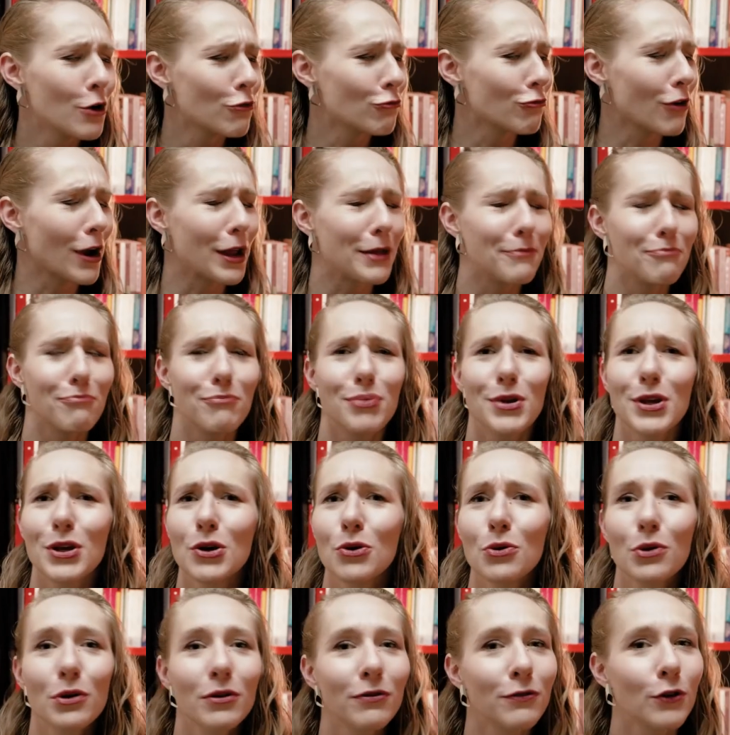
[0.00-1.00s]
write
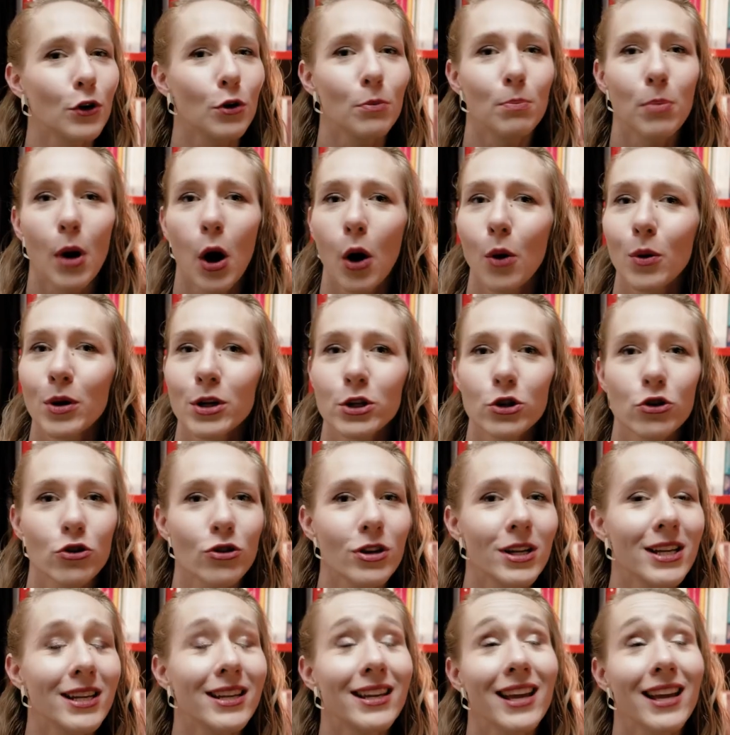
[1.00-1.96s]
beautiful poetry,